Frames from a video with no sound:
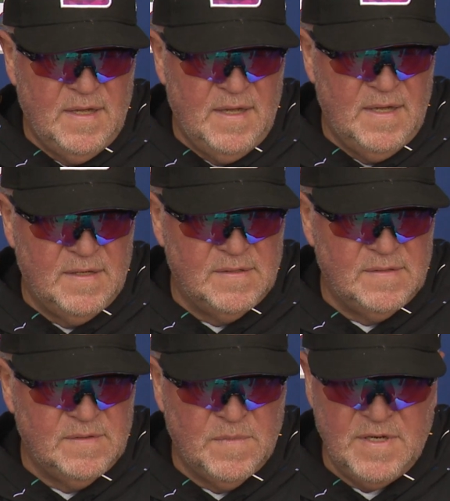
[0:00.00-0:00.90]
and
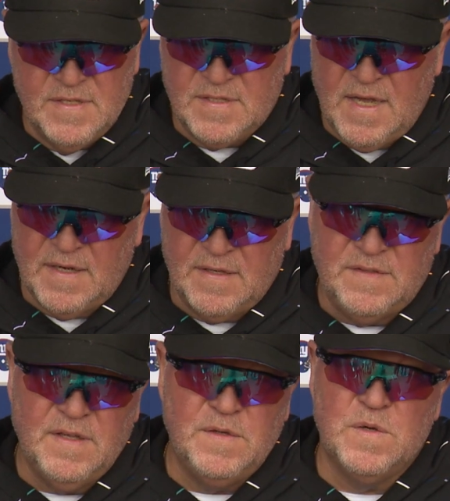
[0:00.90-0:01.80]
we just got to
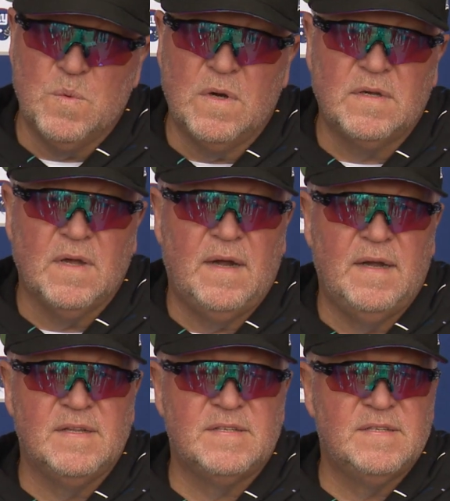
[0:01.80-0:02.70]
continue to work on
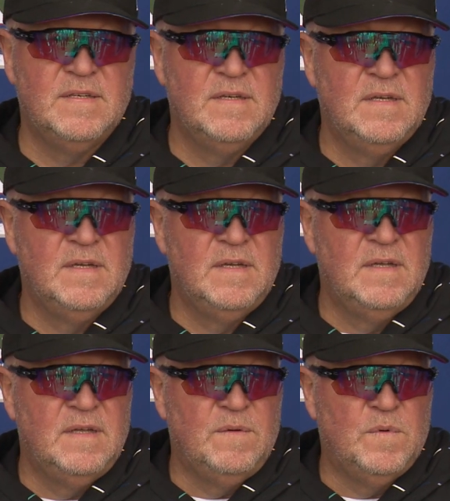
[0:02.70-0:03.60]
it. It's
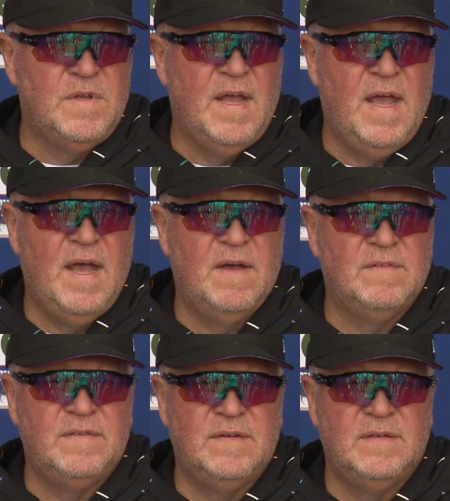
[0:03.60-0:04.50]
when you
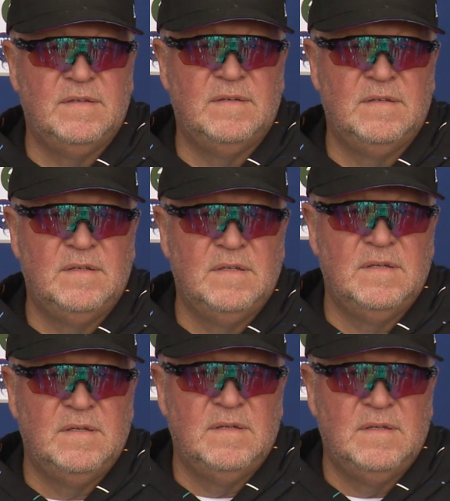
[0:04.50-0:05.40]
have
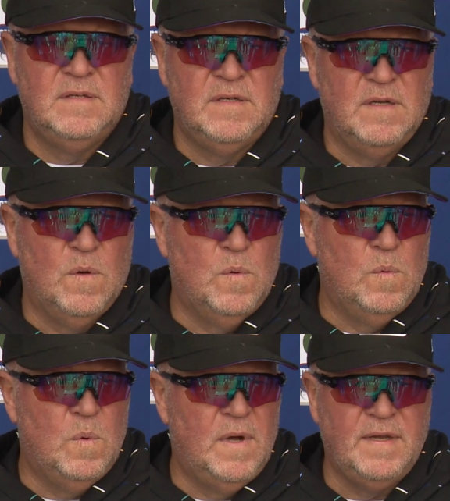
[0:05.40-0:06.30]
you know
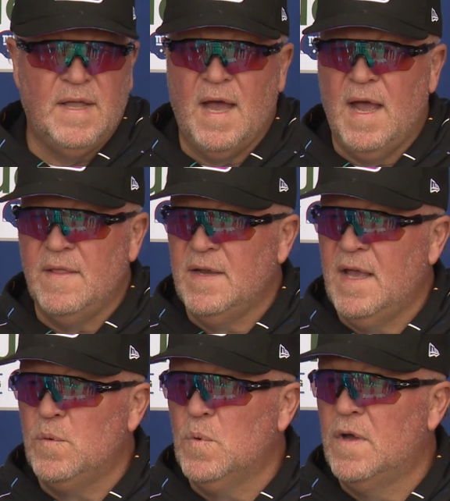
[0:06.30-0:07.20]
one guy that
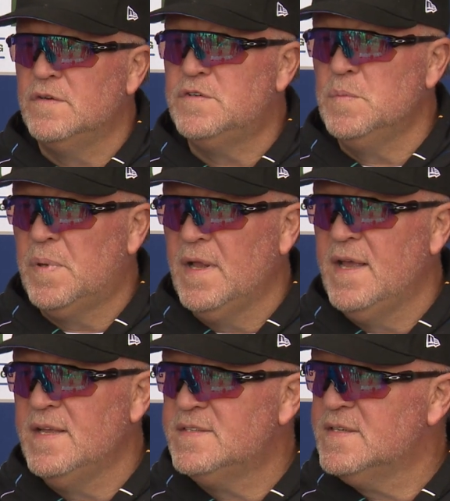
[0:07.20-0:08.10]
had one or two
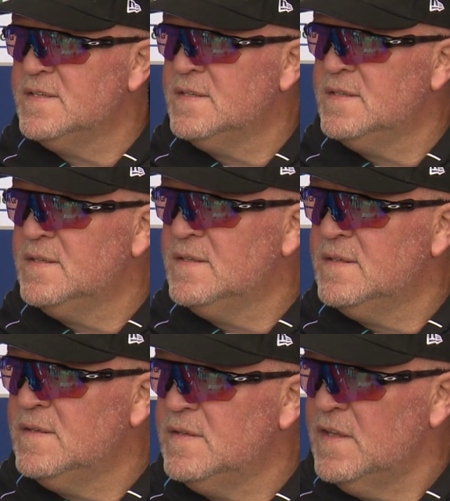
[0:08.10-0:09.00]
plays
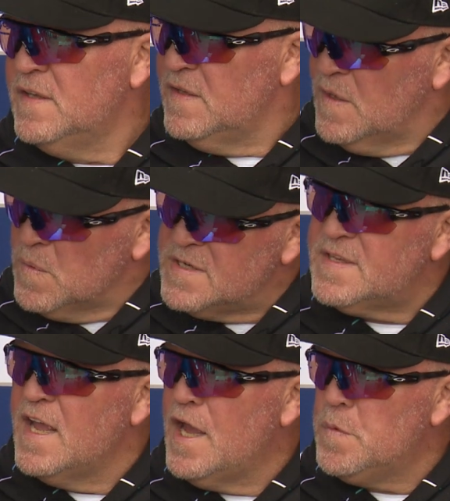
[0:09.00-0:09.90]
that they wish
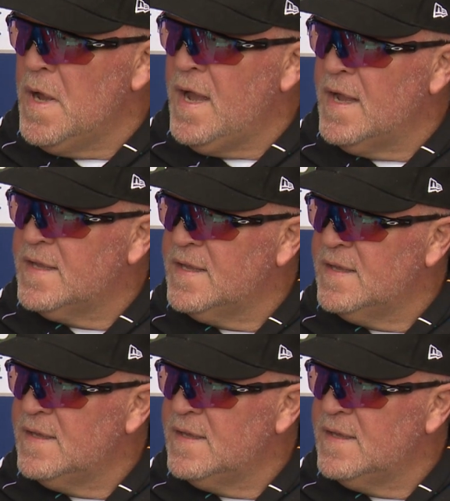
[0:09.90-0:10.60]
they had back.